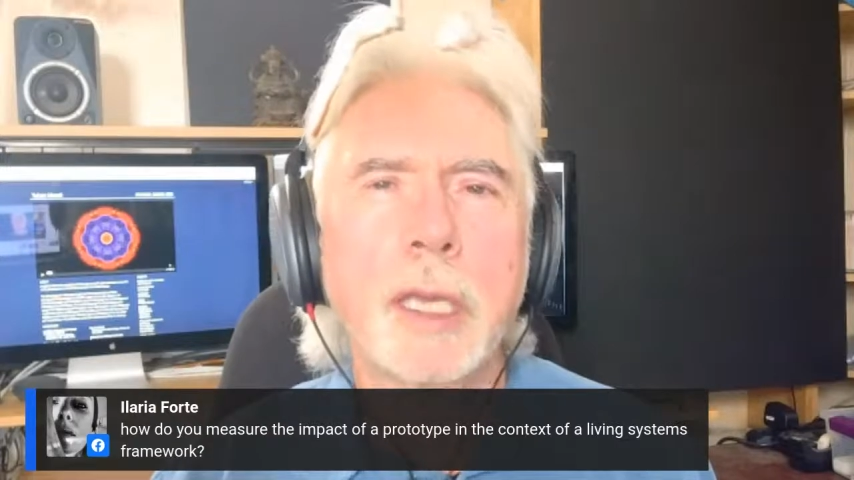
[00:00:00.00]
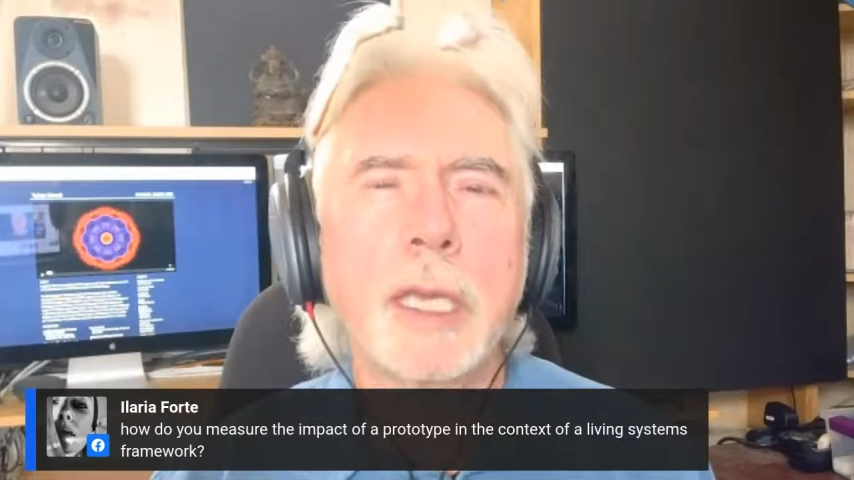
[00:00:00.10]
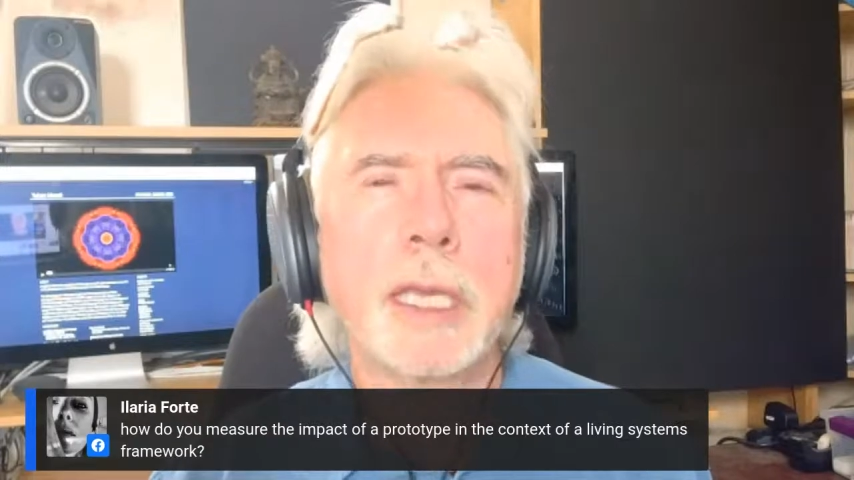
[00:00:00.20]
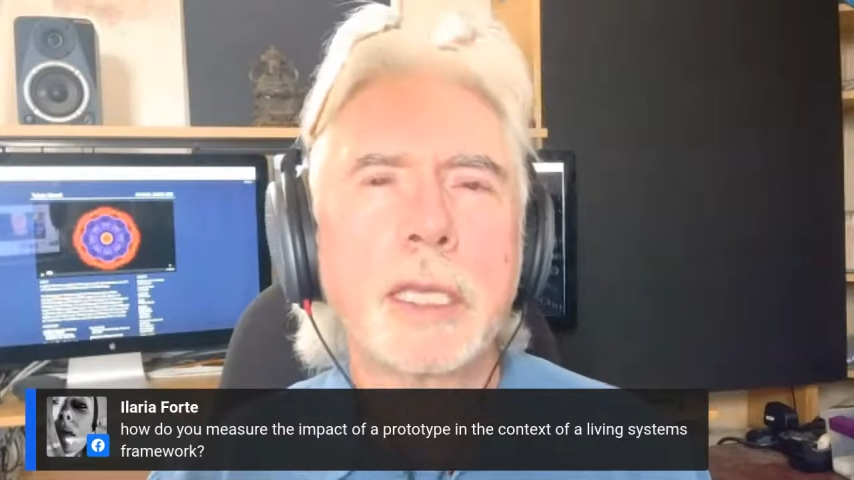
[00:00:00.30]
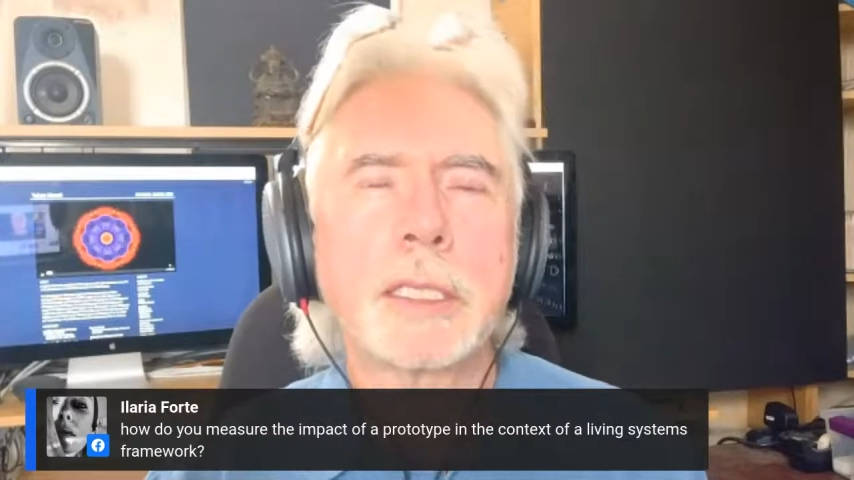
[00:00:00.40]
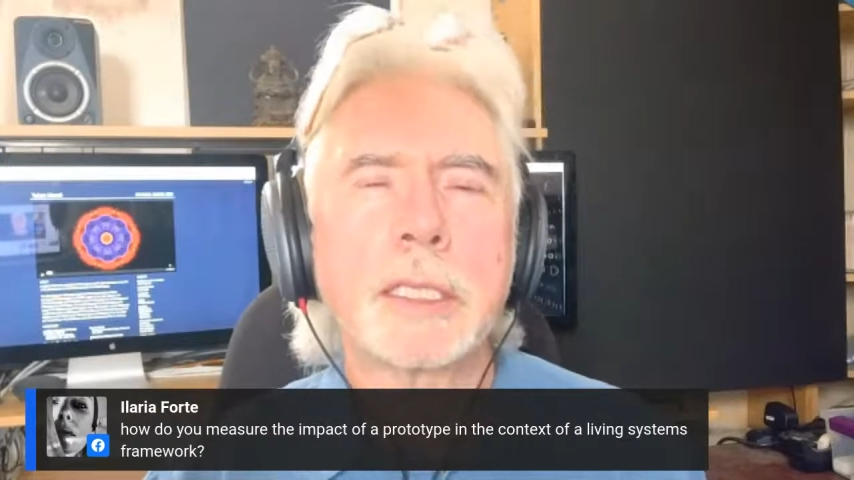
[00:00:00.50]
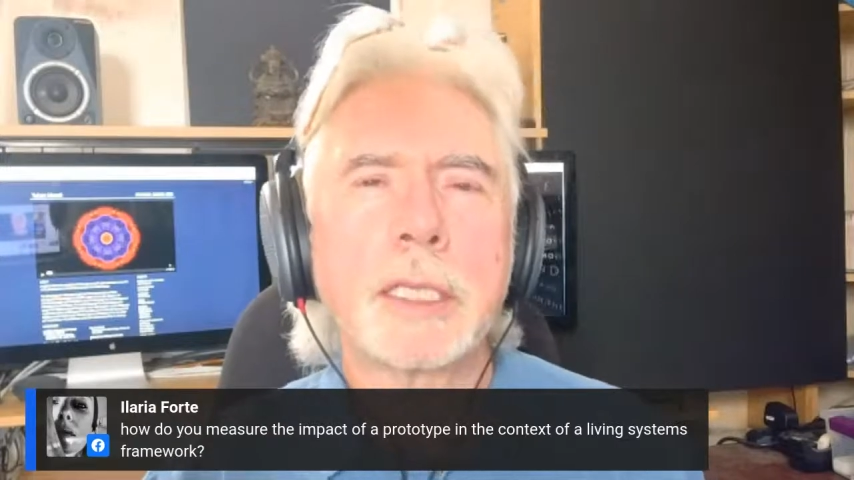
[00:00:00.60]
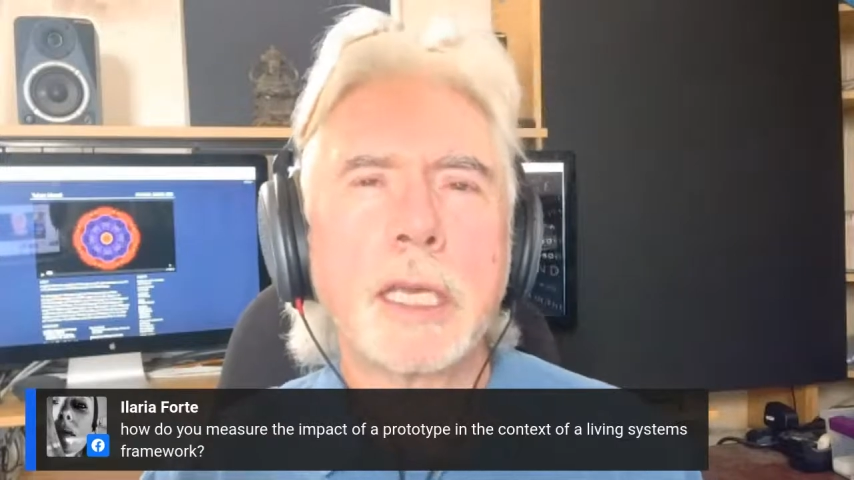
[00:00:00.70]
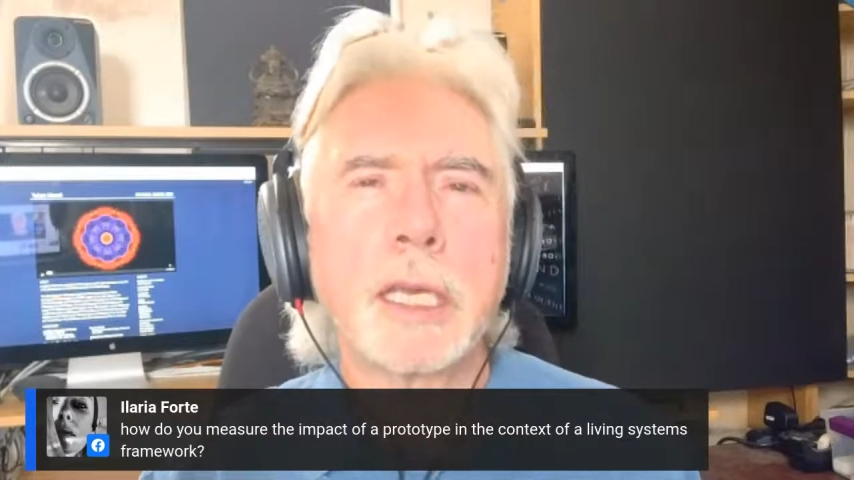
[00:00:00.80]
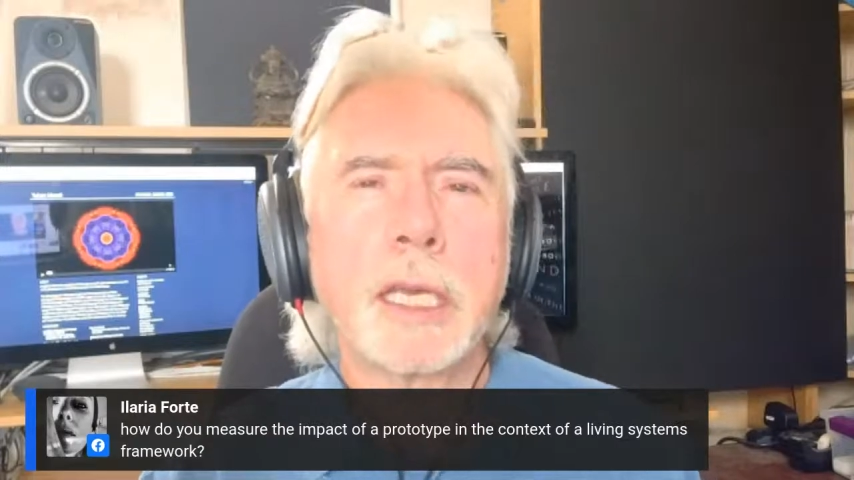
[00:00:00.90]
is
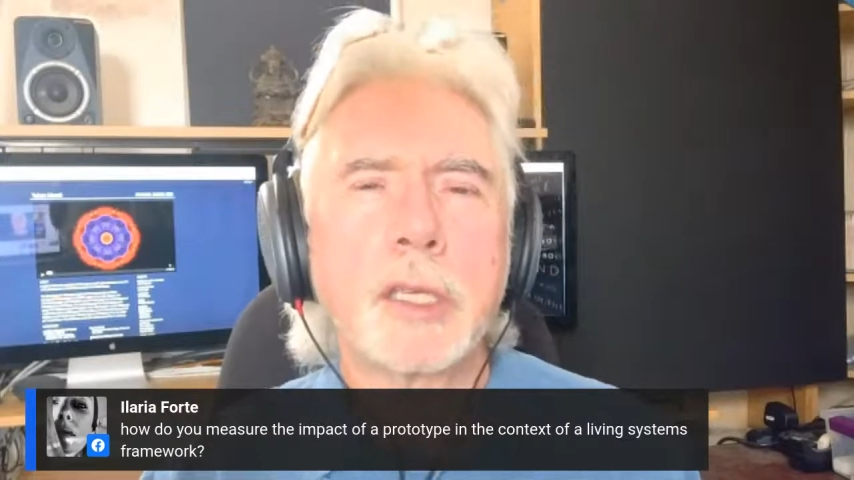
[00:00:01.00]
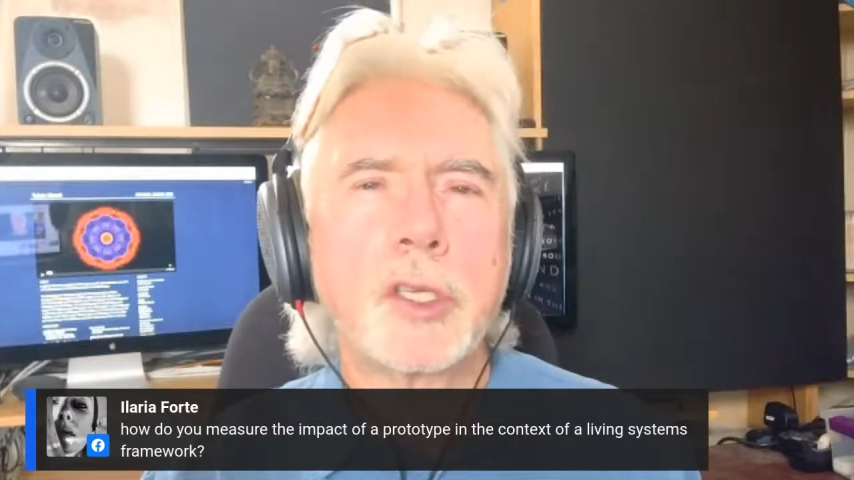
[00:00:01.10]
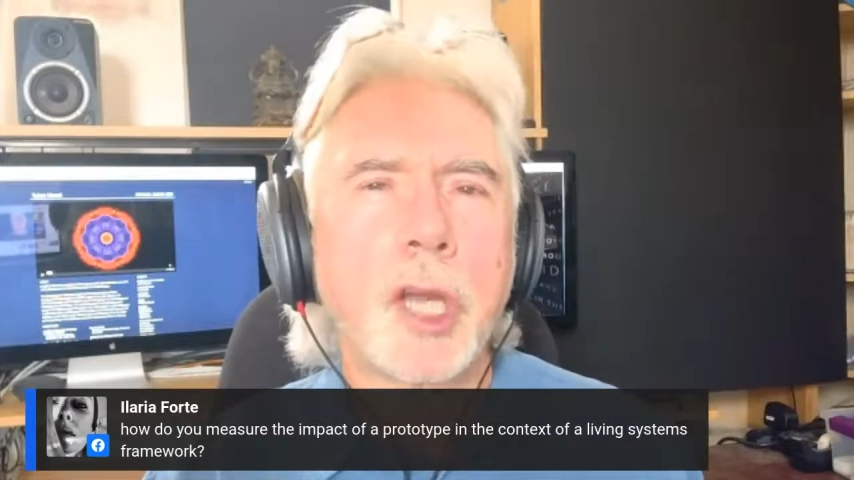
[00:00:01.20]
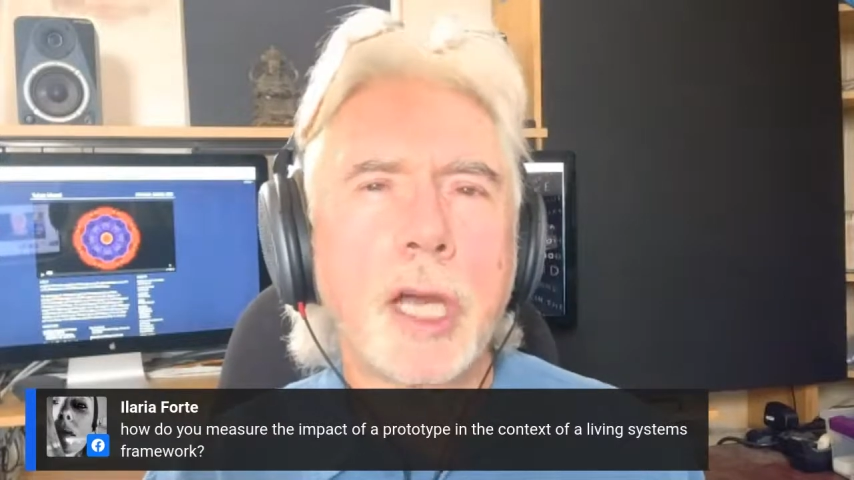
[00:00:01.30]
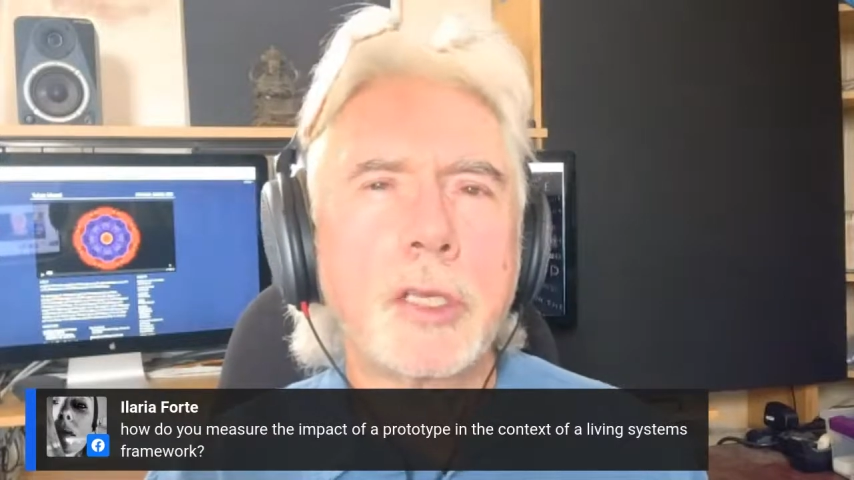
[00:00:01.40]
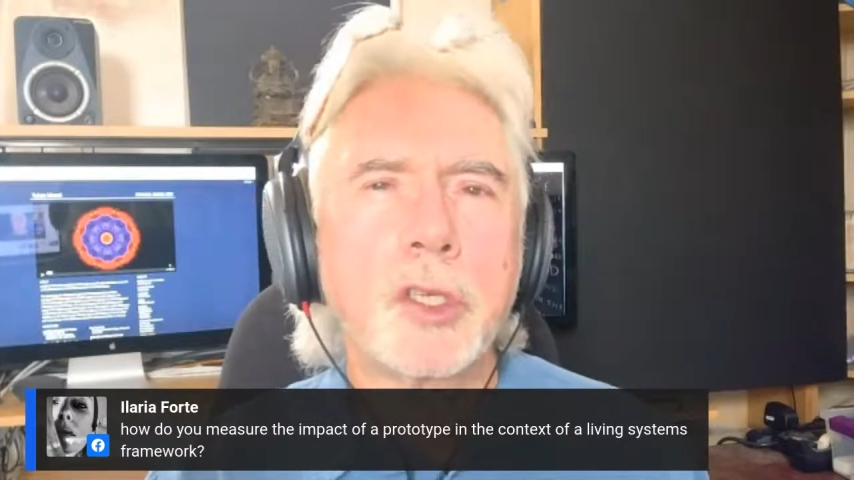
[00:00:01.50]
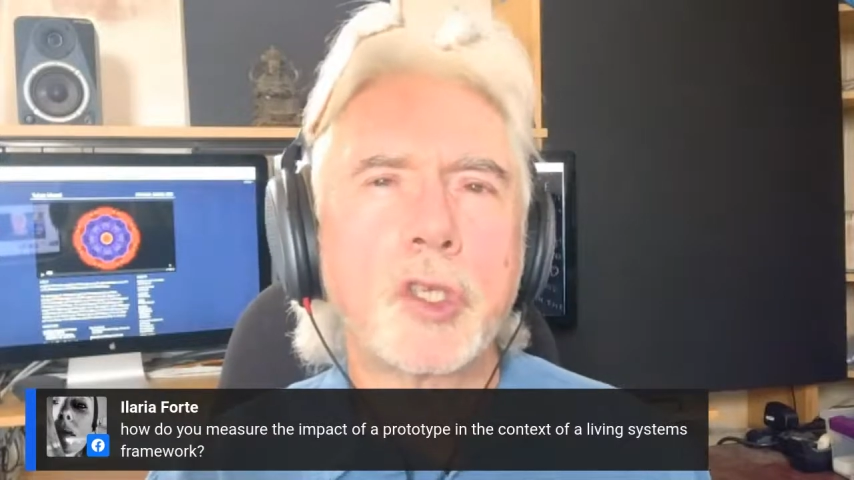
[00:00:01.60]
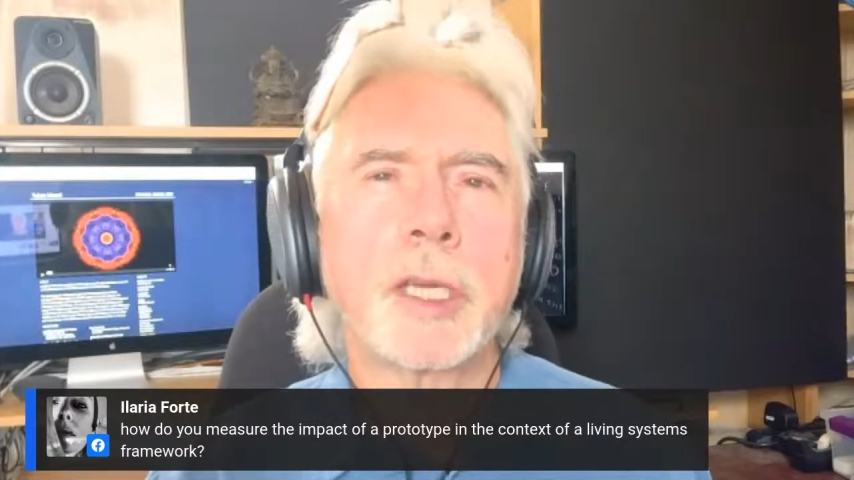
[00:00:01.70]
judged